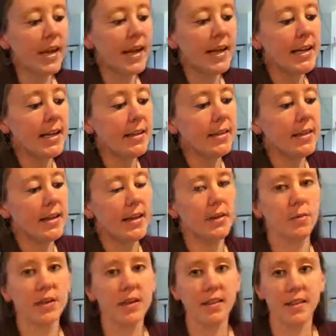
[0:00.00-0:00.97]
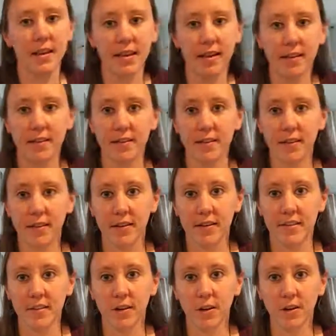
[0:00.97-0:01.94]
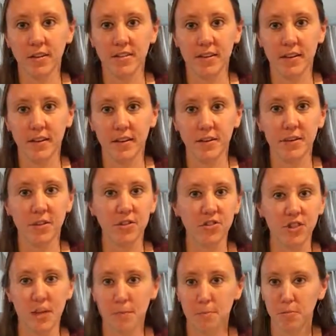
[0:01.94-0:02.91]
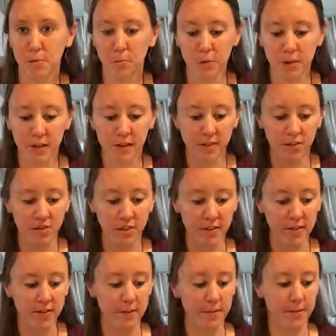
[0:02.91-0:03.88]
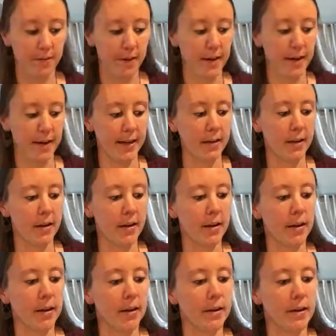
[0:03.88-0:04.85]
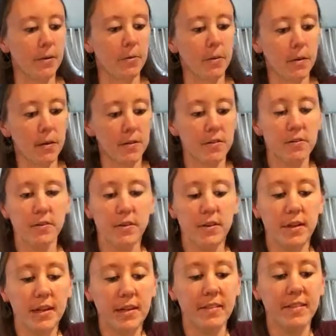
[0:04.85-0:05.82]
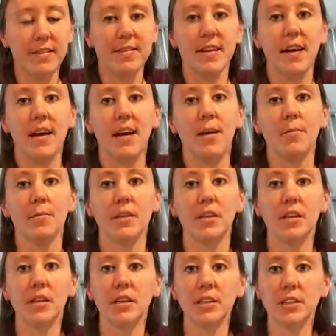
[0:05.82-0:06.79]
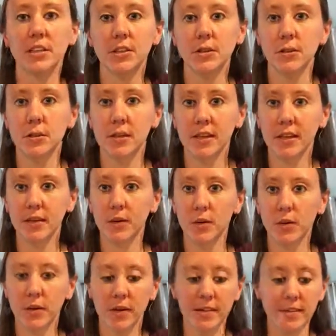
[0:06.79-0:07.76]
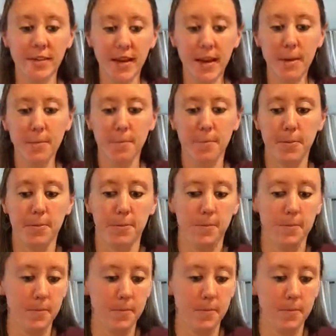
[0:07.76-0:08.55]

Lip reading: Anything with that kind of tall cylinder shape will work just fine. You will also need some glue or tape,